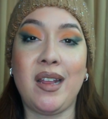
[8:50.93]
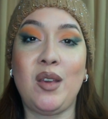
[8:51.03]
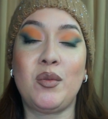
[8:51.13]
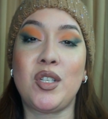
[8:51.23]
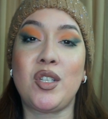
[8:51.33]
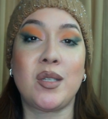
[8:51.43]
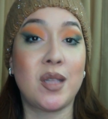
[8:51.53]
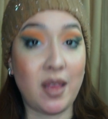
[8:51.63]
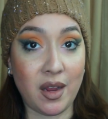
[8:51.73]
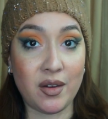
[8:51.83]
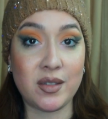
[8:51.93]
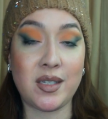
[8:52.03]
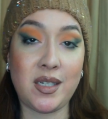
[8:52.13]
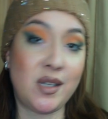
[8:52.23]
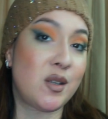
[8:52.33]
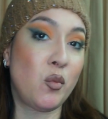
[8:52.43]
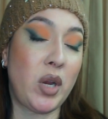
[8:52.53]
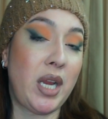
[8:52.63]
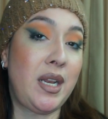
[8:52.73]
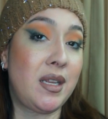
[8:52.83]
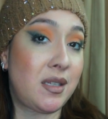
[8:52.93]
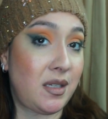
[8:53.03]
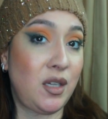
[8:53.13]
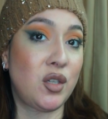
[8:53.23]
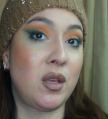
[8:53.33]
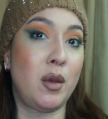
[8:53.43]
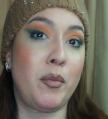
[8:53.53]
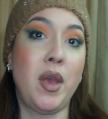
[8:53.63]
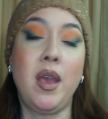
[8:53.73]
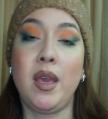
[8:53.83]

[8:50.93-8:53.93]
He was just there to teach them what he needed to teach them.